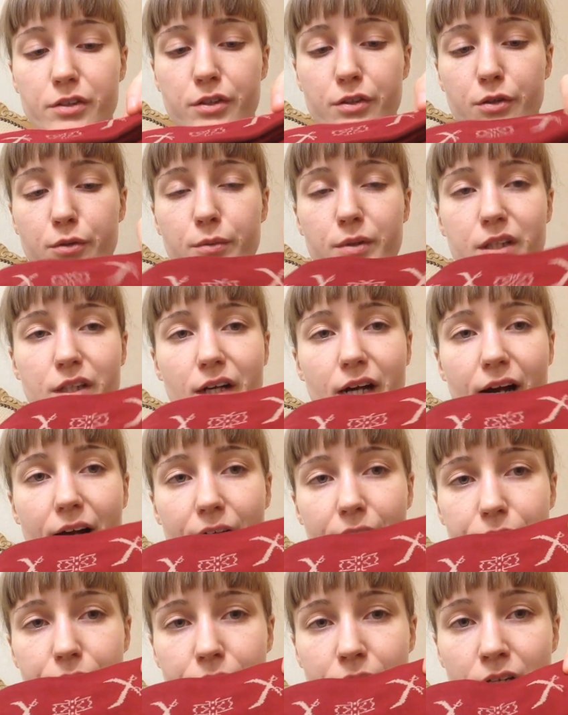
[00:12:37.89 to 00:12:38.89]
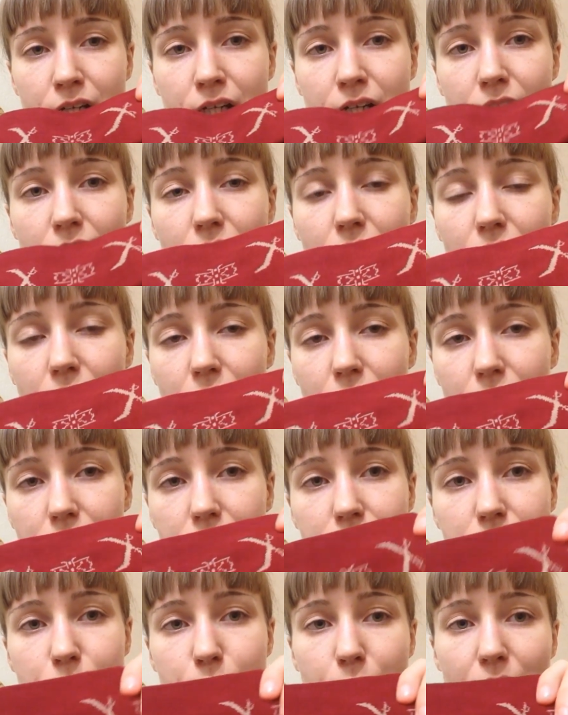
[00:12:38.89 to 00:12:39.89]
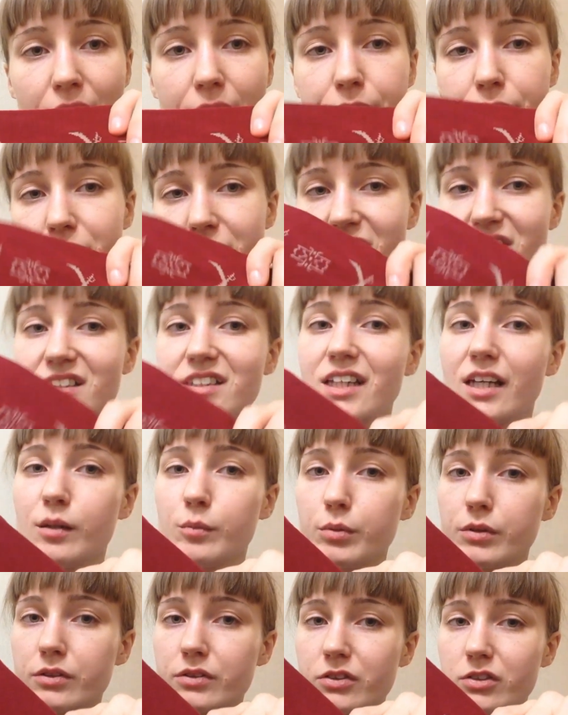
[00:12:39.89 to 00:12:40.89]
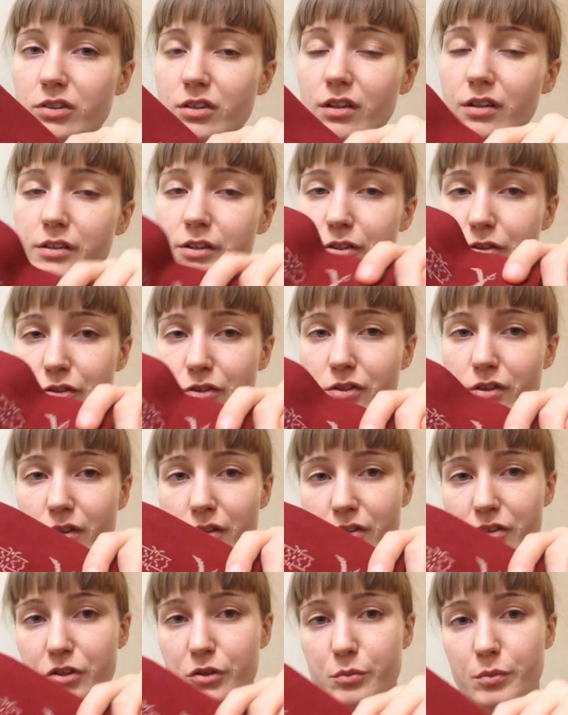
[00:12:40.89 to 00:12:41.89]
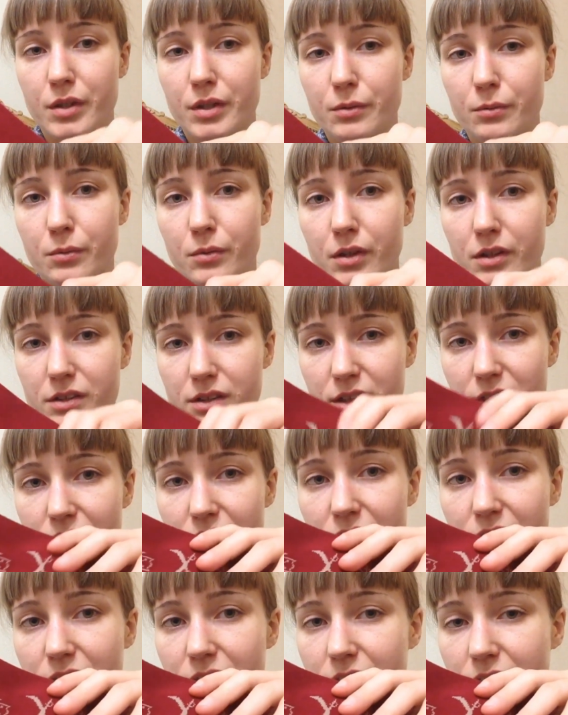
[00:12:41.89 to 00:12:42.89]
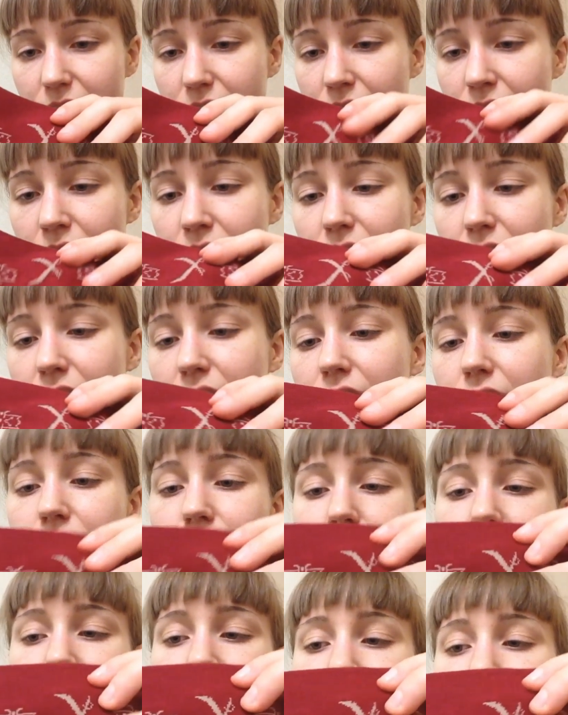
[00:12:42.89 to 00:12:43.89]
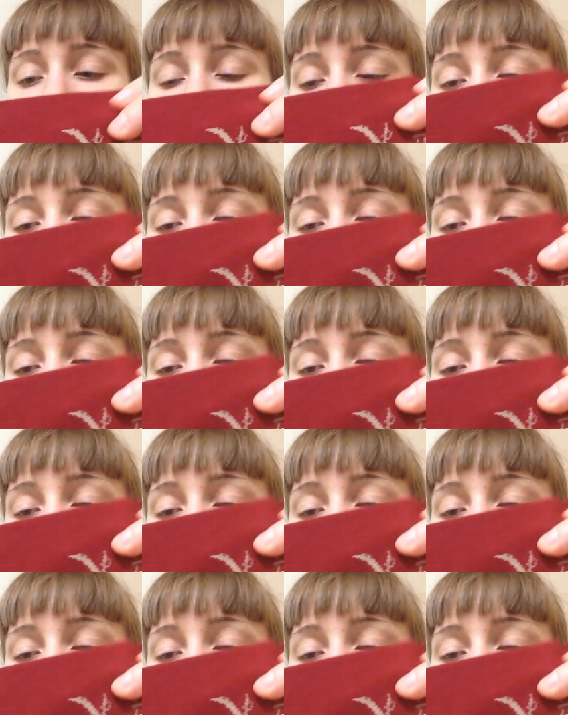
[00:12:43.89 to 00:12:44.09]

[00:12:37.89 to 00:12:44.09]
You know, when you have pirate sabers on your socks, you might want the color scheme